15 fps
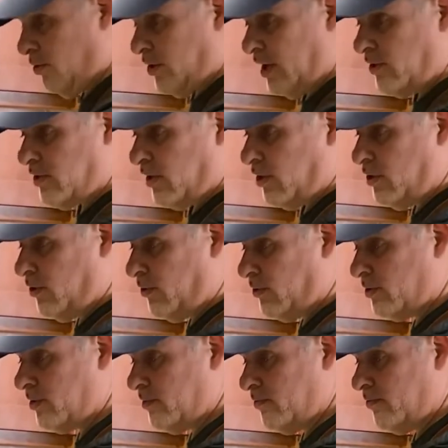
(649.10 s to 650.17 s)
things you can
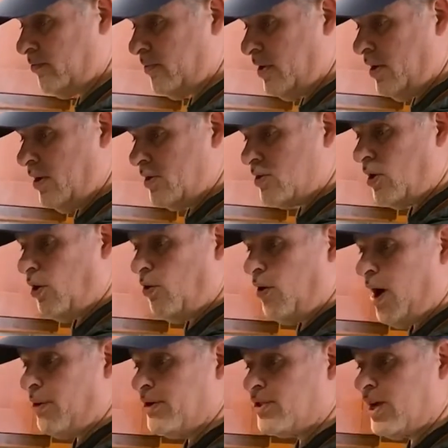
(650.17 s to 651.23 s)
use. So
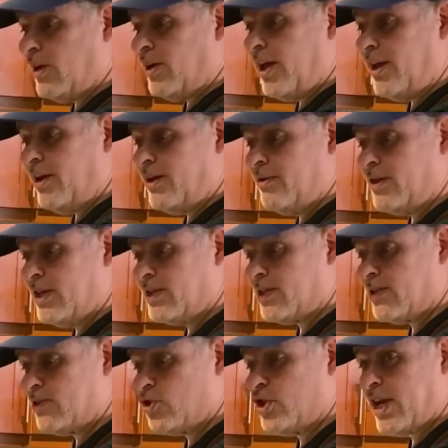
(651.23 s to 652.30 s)
I'm gonna start layering
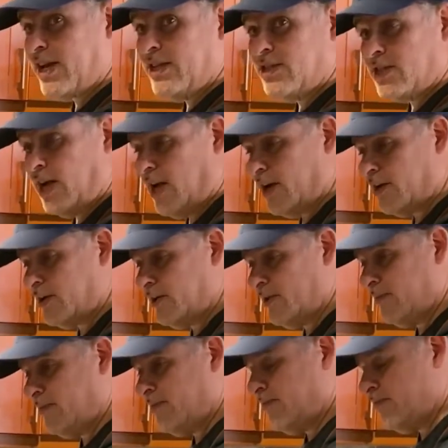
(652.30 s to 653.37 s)
this chicken stock
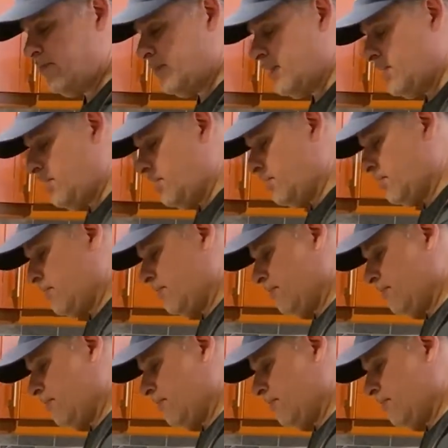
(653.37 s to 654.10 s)
in here.